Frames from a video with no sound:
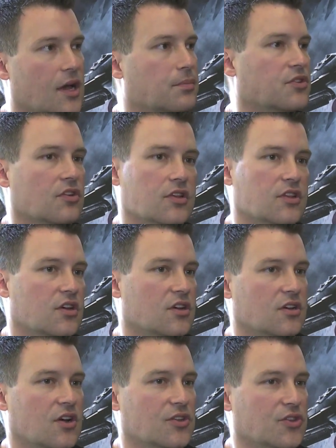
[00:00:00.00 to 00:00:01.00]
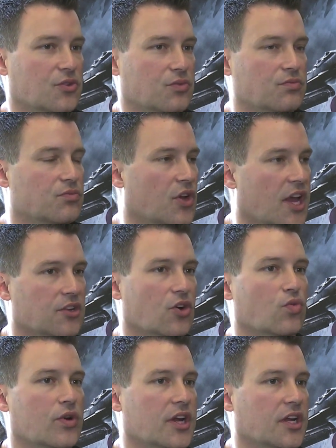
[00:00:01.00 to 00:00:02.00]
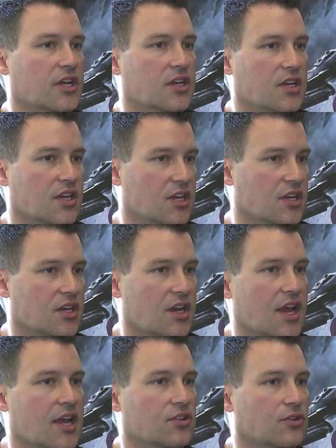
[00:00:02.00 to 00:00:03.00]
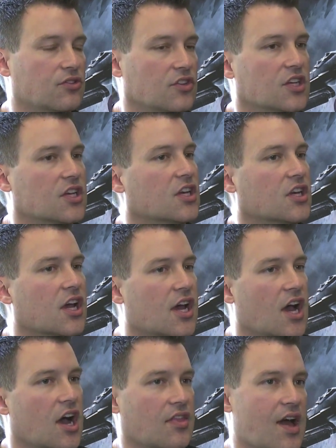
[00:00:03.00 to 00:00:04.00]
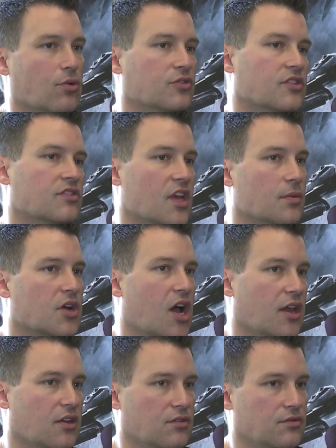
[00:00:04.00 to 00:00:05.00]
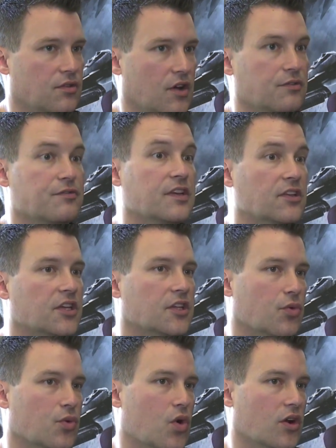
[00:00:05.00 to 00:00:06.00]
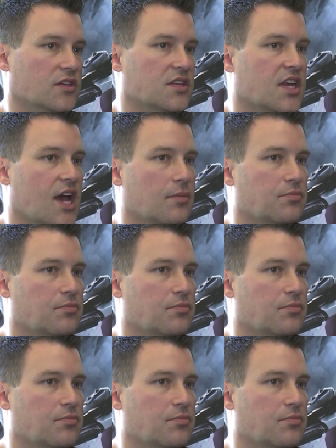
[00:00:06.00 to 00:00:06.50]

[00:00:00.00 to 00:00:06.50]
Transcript: steps on the Halo ring in Halo CE, that was the same kind of feeling that we wanted to